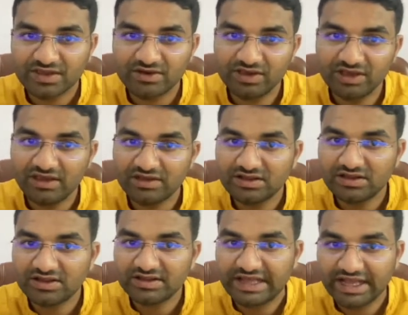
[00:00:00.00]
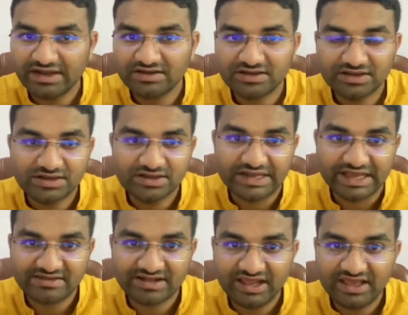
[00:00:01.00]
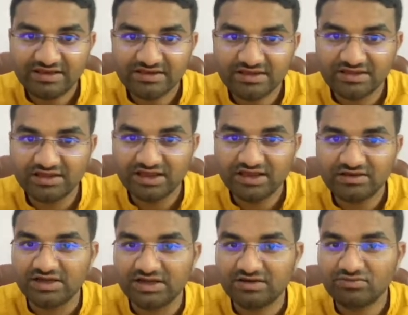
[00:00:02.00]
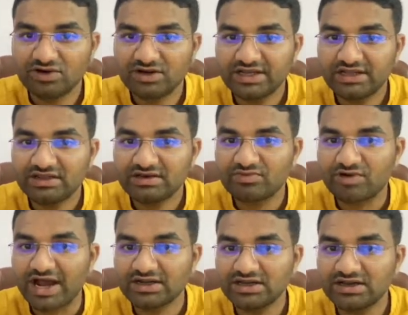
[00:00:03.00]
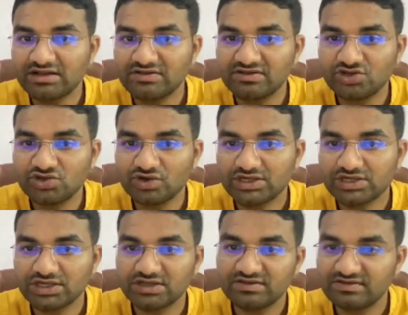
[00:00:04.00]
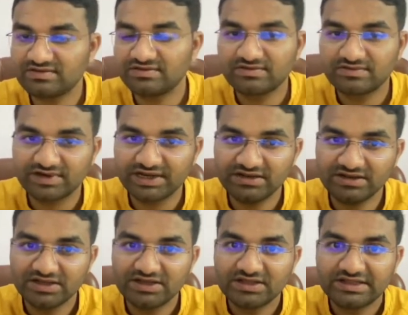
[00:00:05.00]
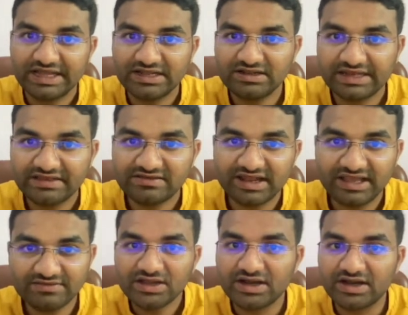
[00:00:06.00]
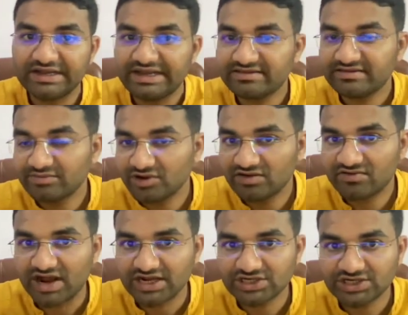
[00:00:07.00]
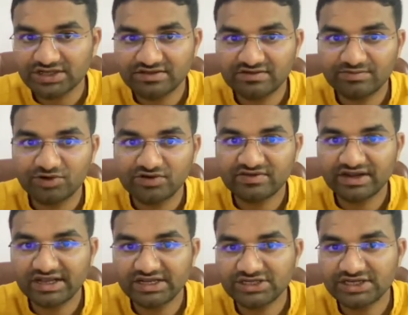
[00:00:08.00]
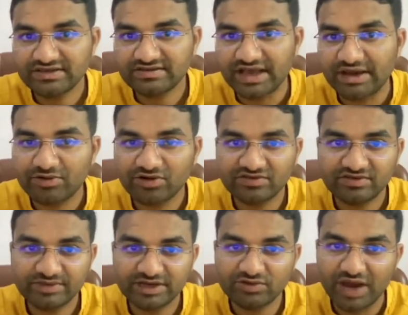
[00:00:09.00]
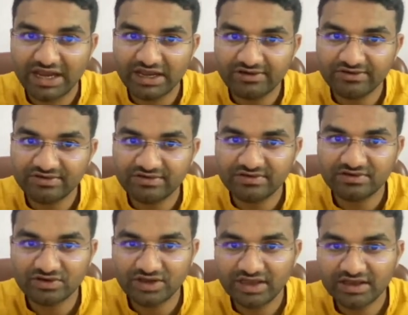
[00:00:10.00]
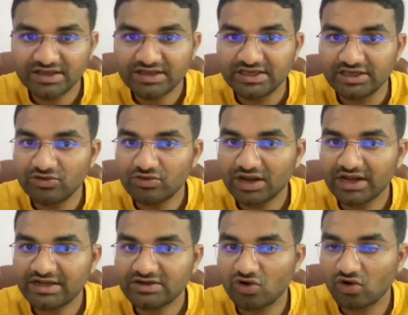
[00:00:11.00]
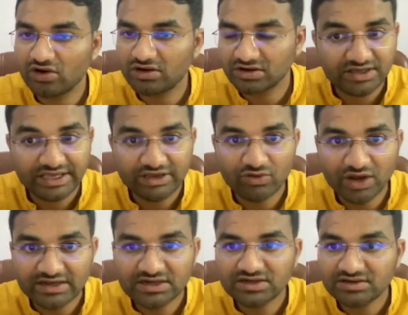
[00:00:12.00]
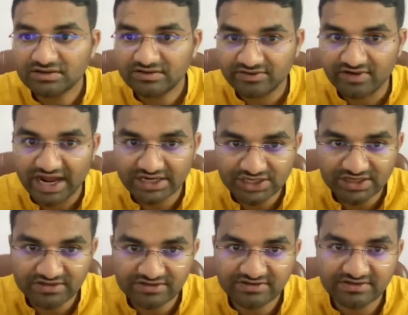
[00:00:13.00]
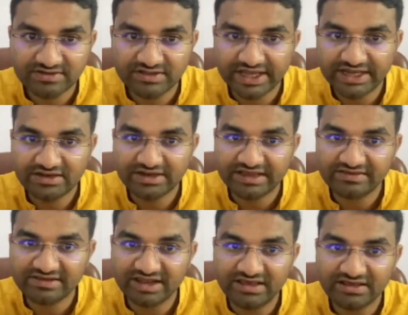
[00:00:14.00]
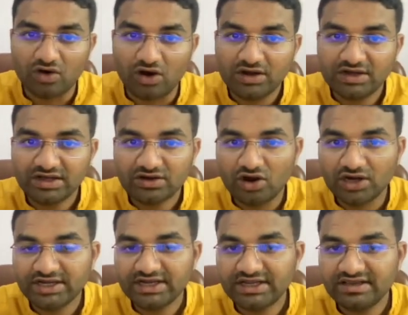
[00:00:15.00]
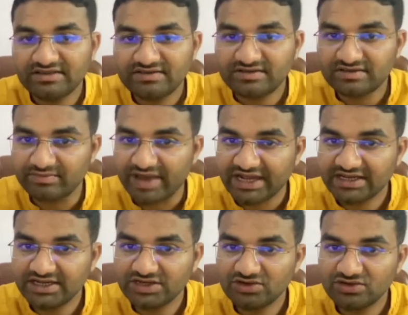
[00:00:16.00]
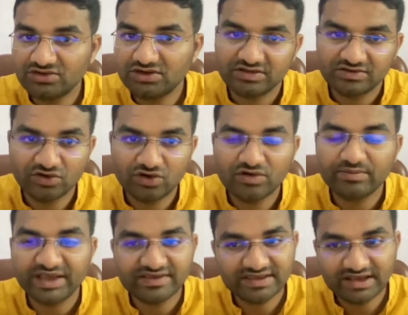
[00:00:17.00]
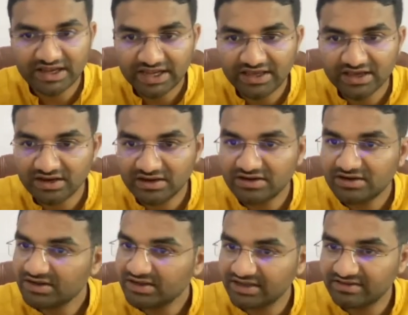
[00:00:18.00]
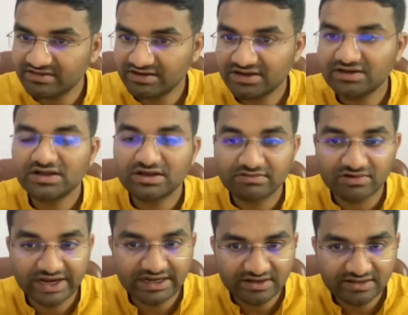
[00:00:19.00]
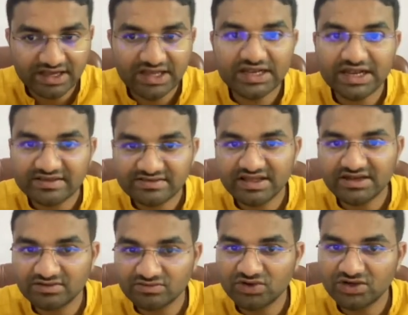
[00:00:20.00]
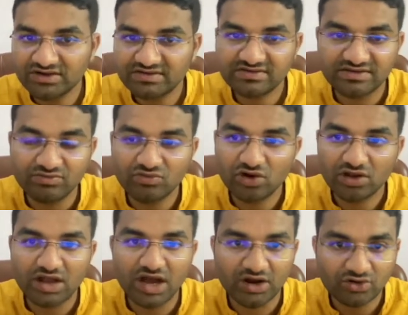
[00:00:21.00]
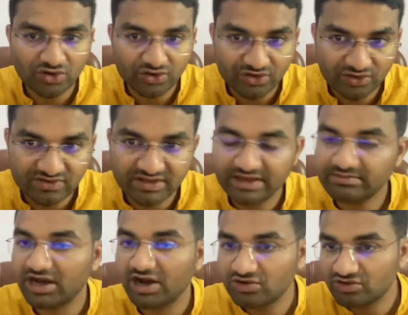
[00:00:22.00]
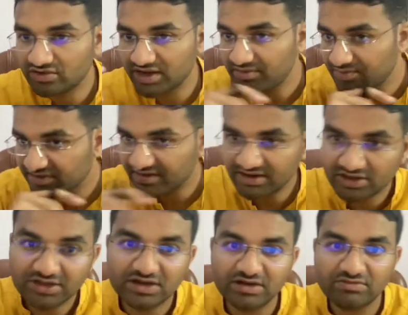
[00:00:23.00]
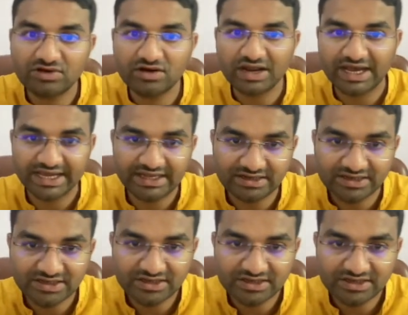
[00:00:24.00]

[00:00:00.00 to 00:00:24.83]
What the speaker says: Okay, then nextly the number in the practical situations. Fine. Then nextly decimal fractions, percentages, approximate values. Okay, equivalent or equivalent fractions. Then nextly order quantities, magnitude. So basically here it's a greater than, less than numbers, symbol, how to use them, how to represent on the number line.